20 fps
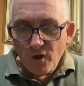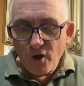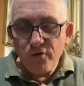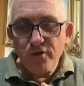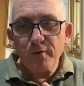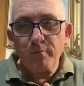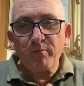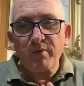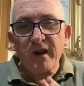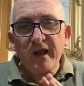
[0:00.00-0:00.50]

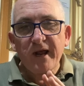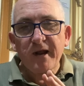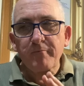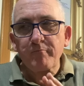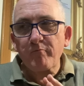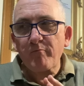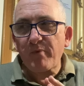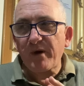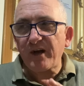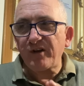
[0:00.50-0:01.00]
The
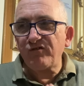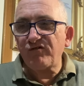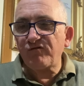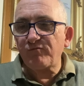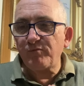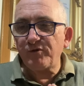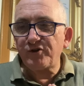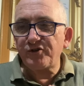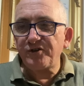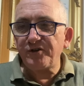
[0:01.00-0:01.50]
plant-based
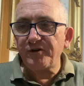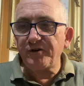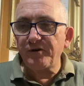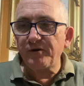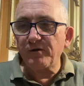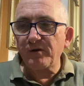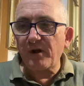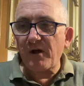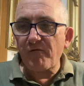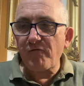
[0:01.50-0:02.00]

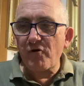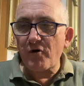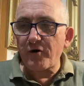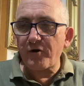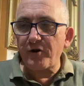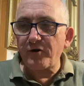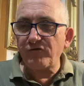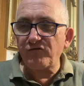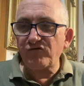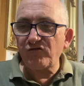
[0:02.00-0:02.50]
material they've got
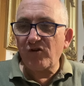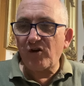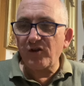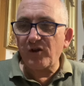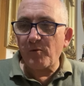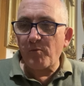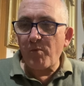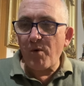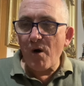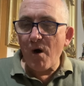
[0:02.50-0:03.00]
inside
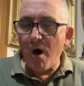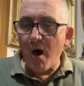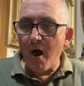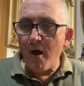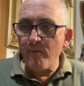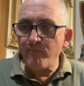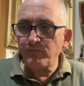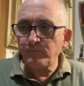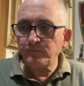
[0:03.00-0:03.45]
the pie,